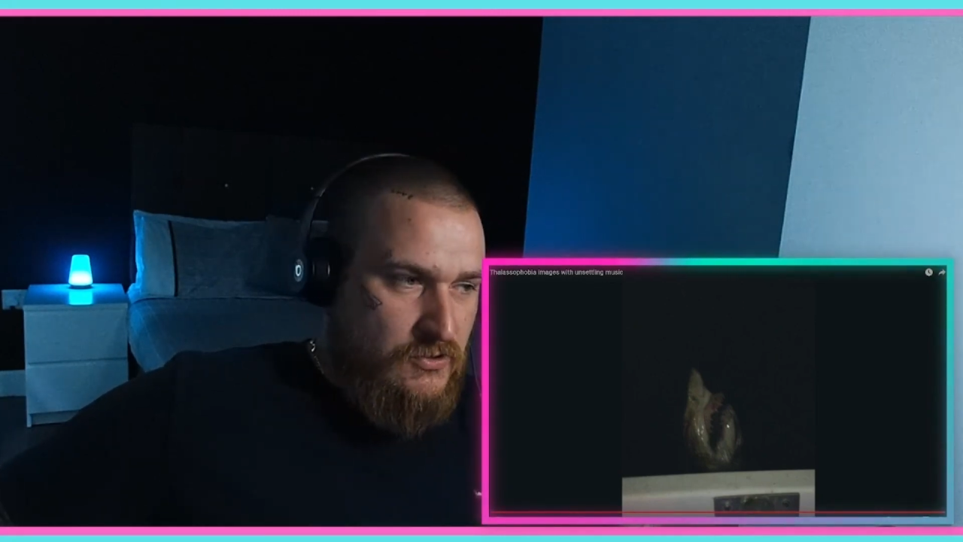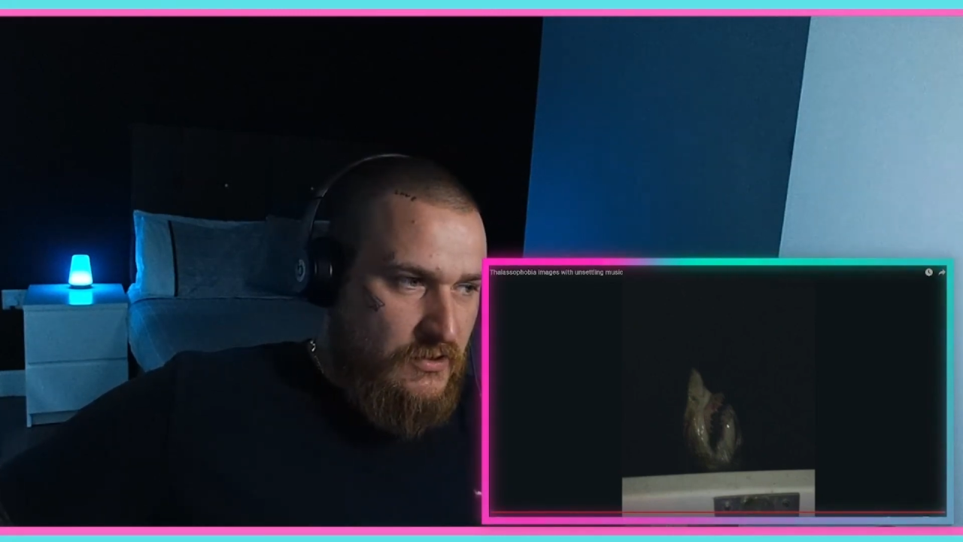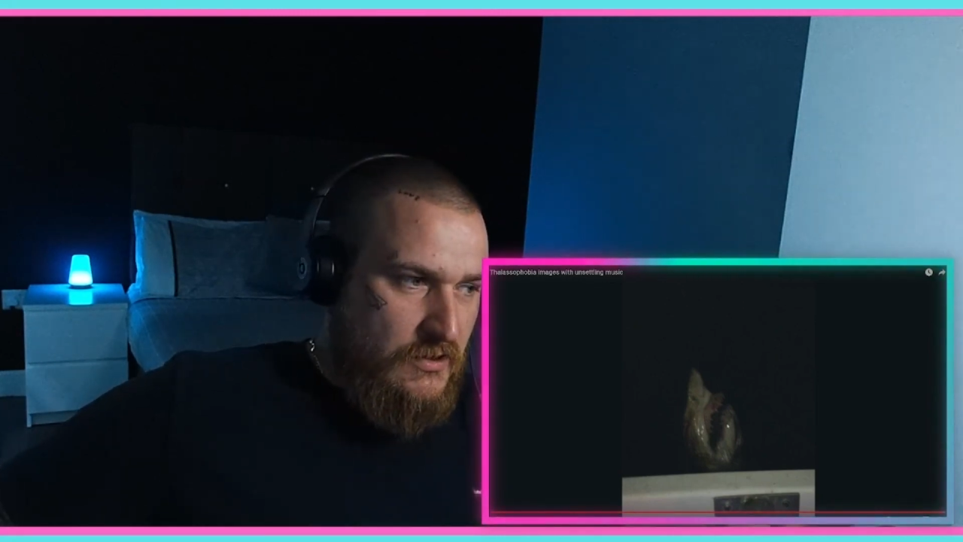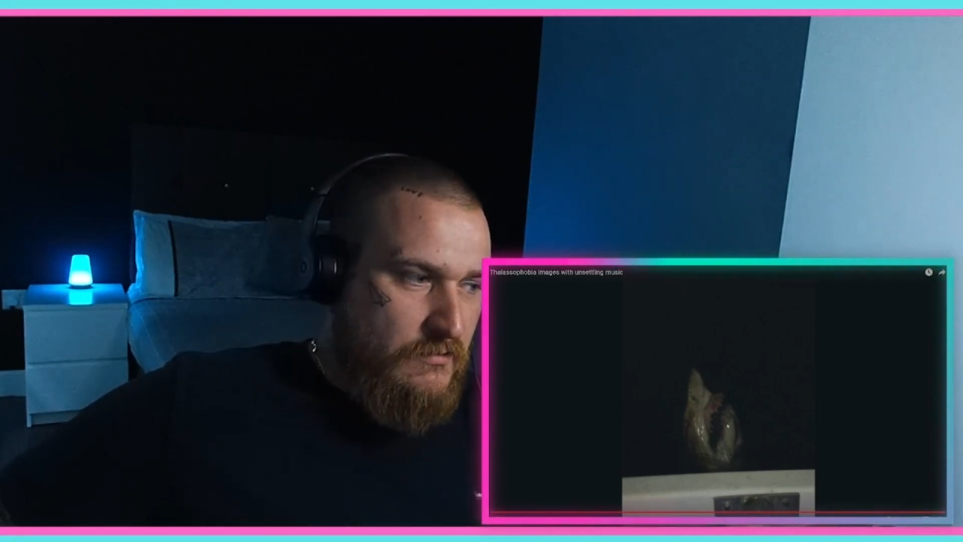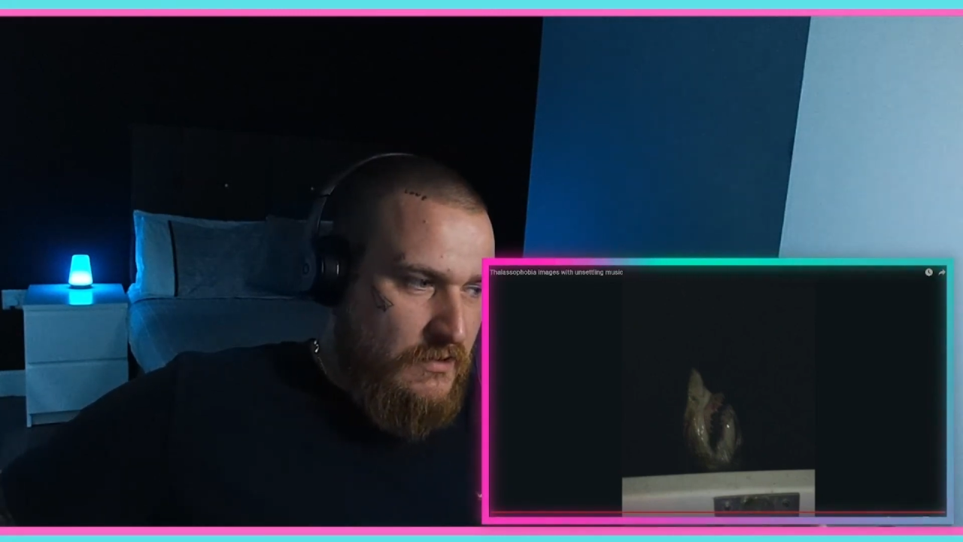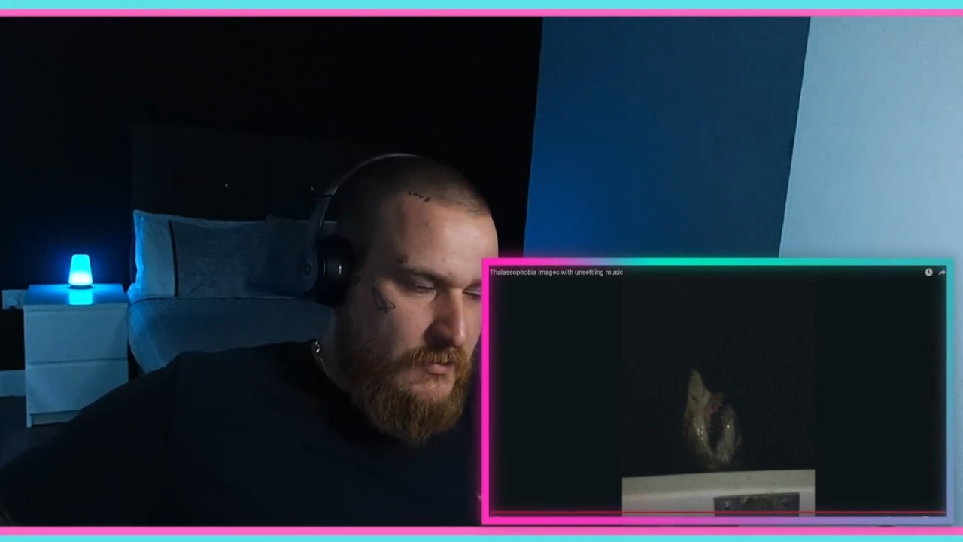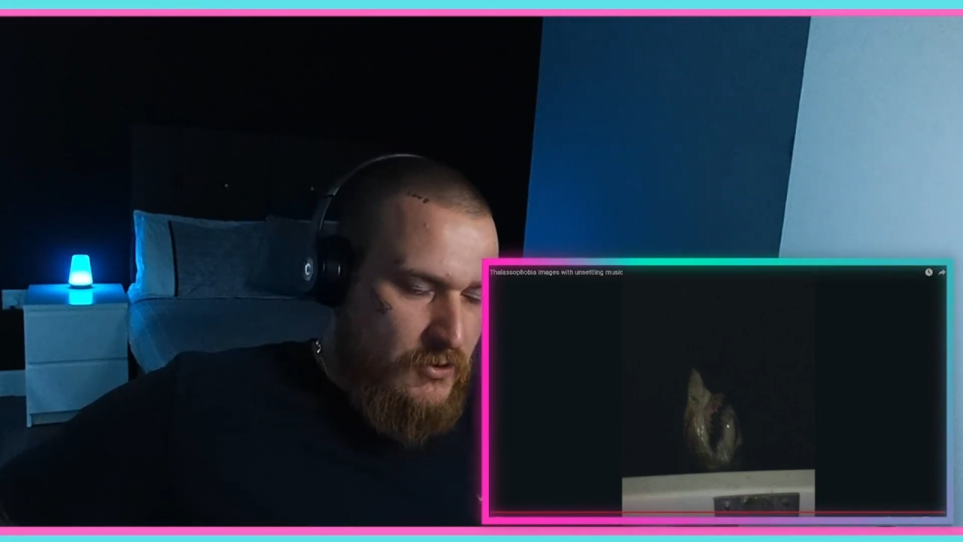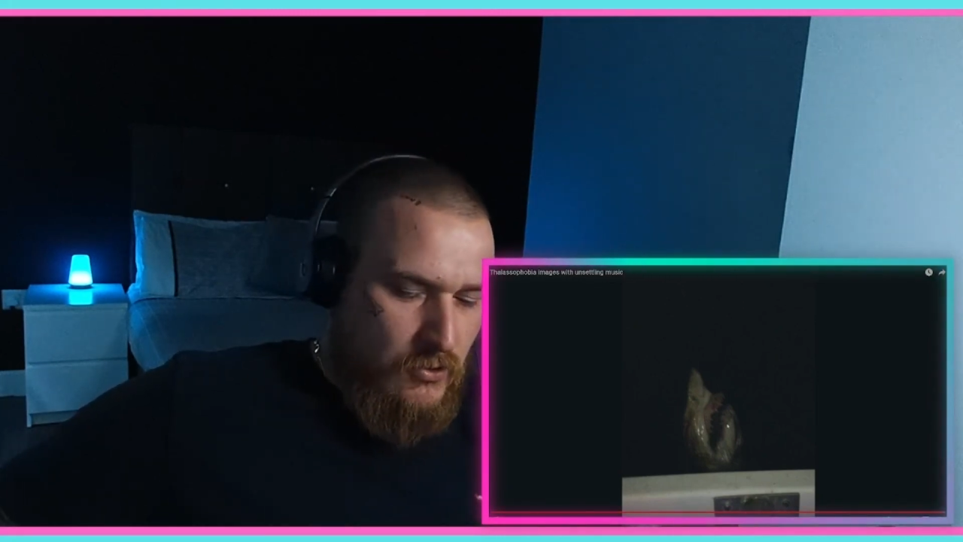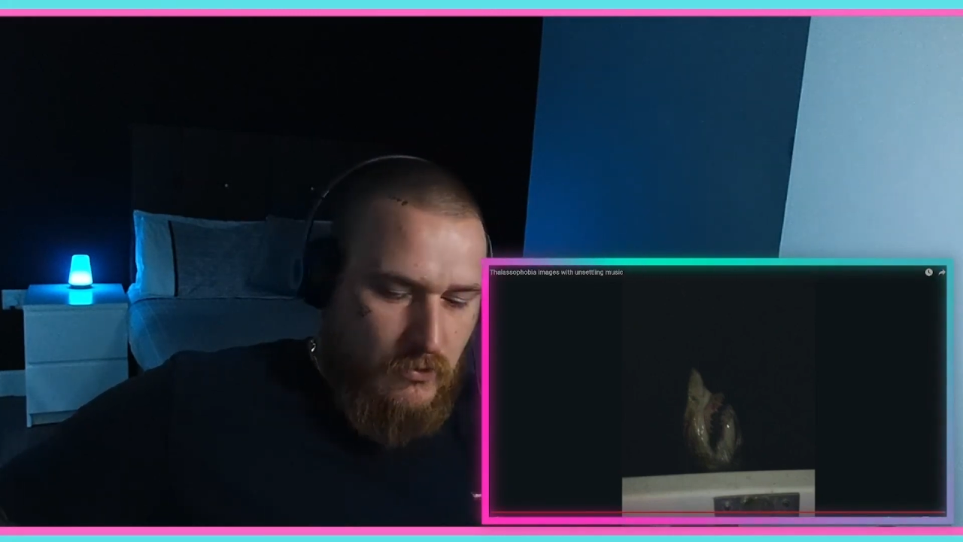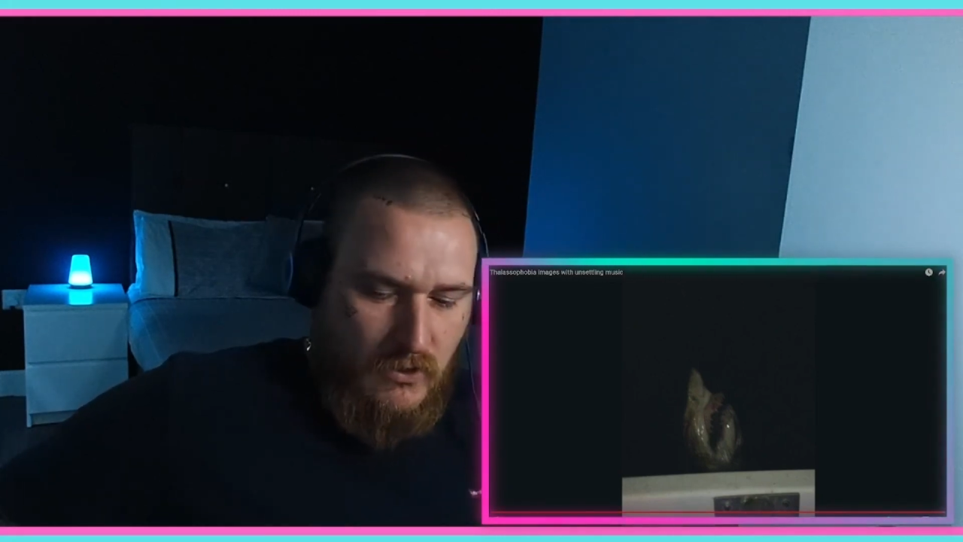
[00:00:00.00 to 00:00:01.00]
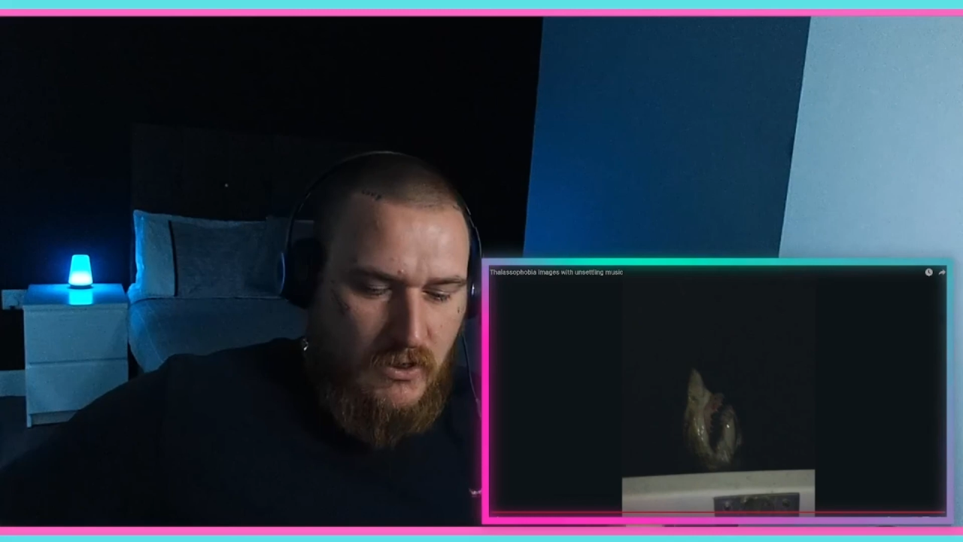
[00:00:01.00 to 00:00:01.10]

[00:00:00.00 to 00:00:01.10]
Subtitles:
to, yeah, let me know.